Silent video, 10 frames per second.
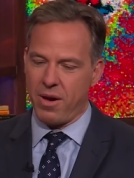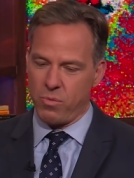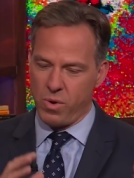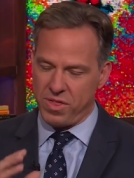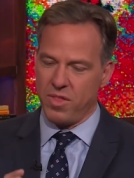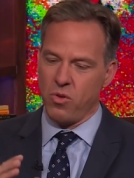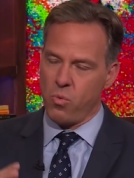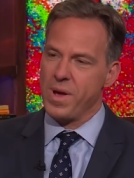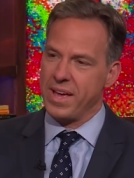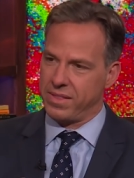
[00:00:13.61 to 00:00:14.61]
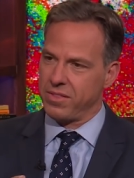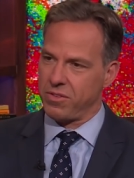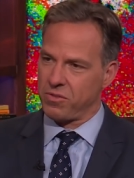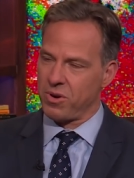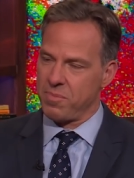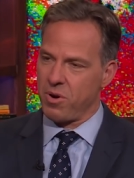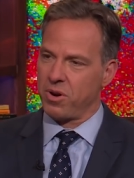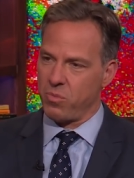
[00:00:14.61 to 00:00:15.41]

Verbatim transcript: out within the week that the story broke,